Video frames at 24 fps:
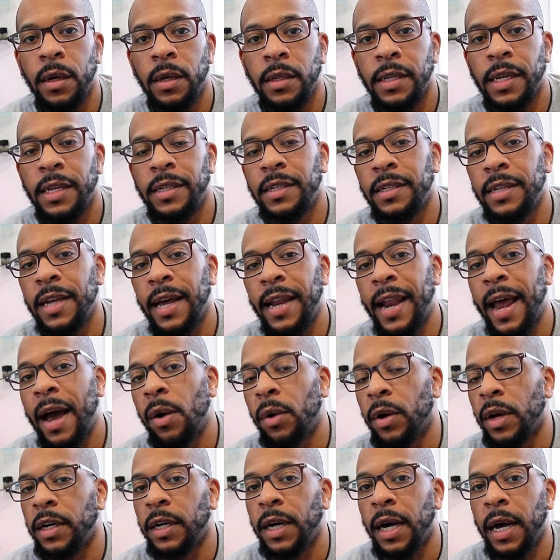that's not
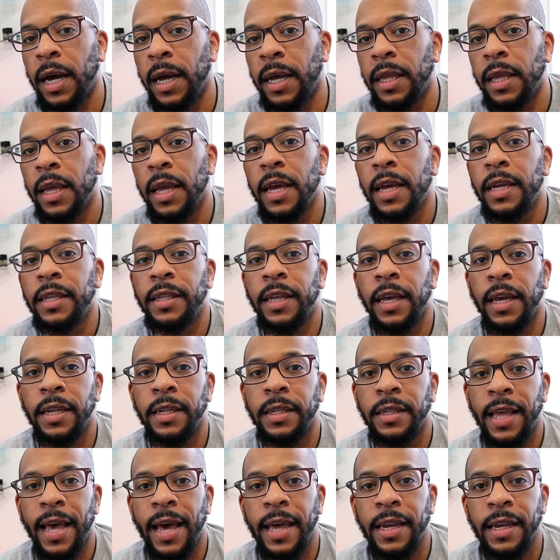alkaline,
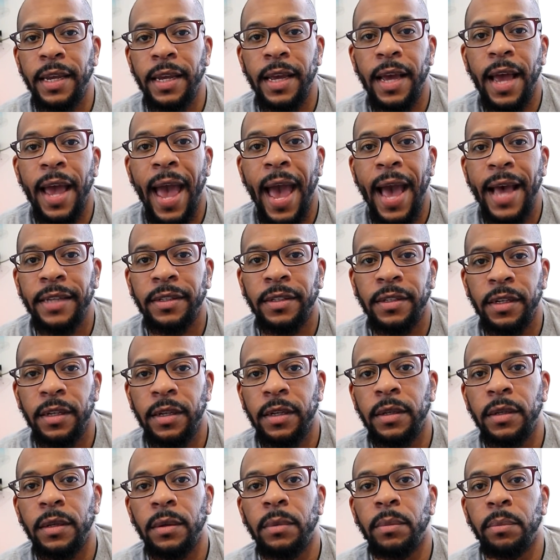then that
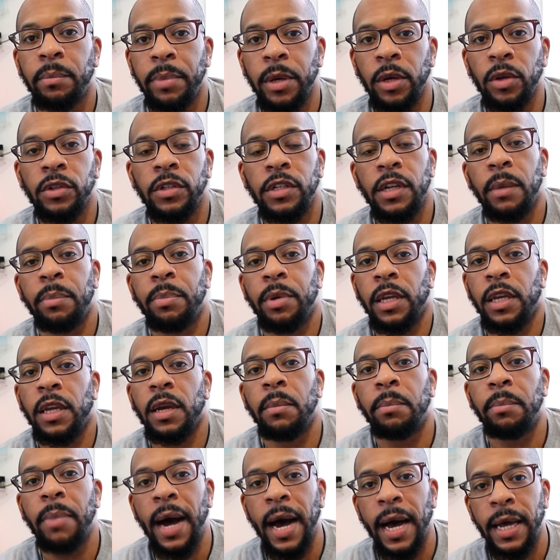acid builds up in your
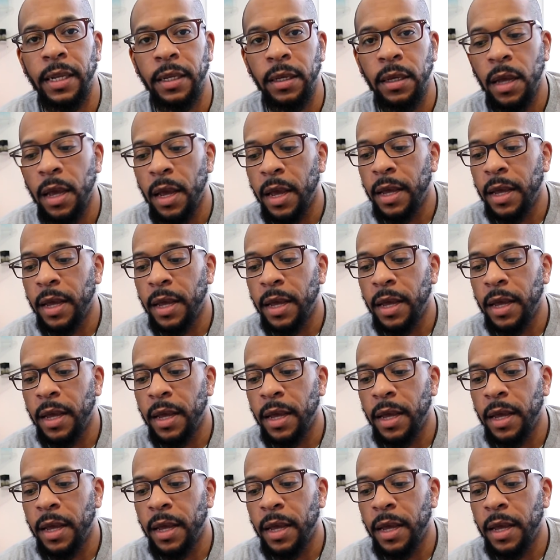body